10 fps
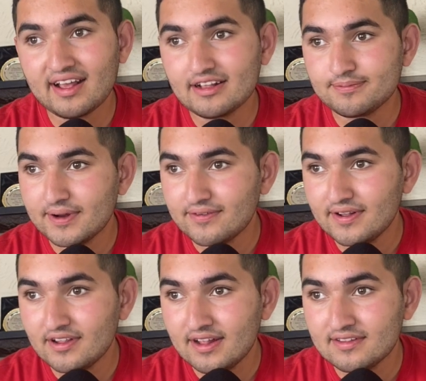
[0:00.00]
Aspi quite
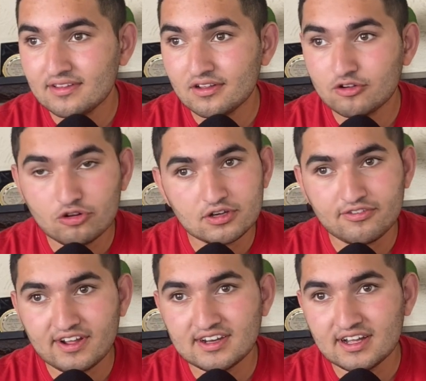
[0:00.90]
a lot. He's a good
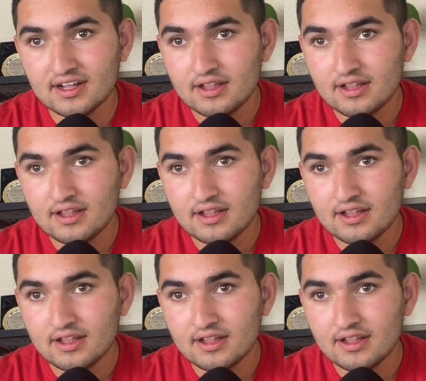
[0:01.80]
defender.